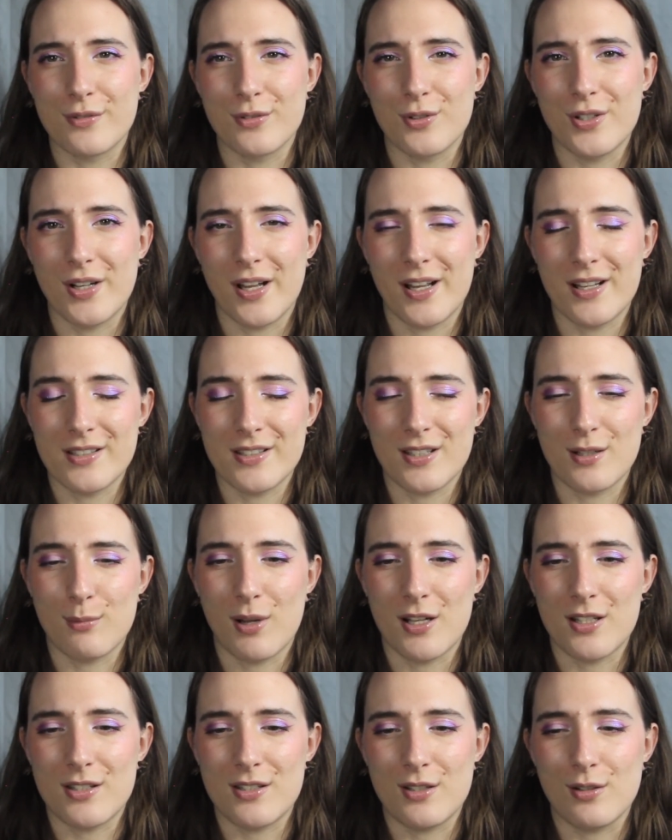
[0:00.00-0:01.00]
for a
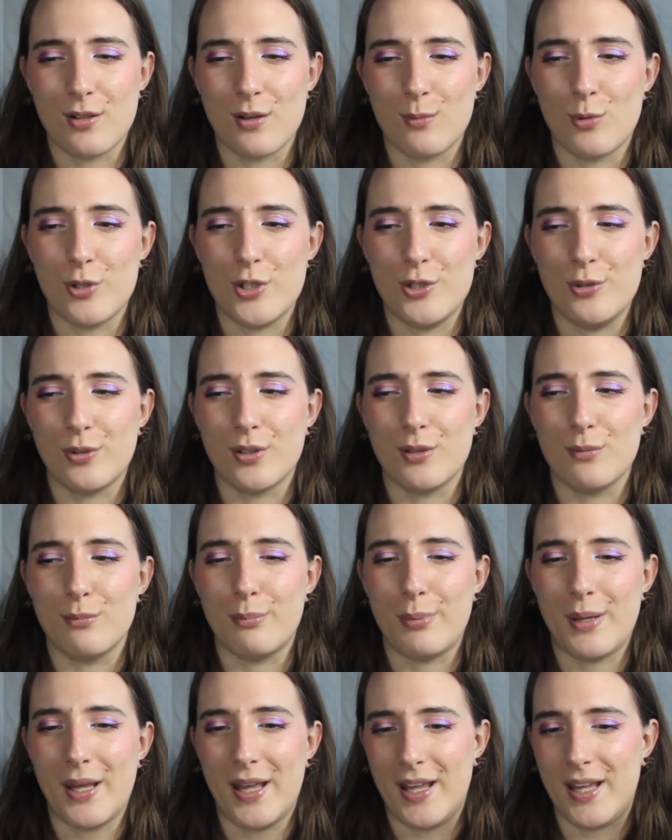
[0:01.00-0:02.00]
niacinamide serum when you can
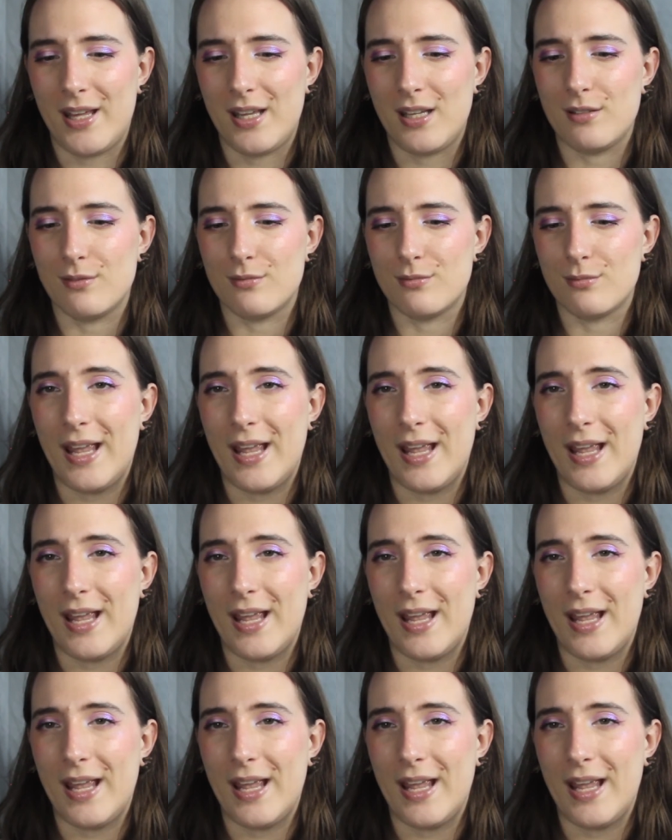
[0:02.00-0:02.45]
pay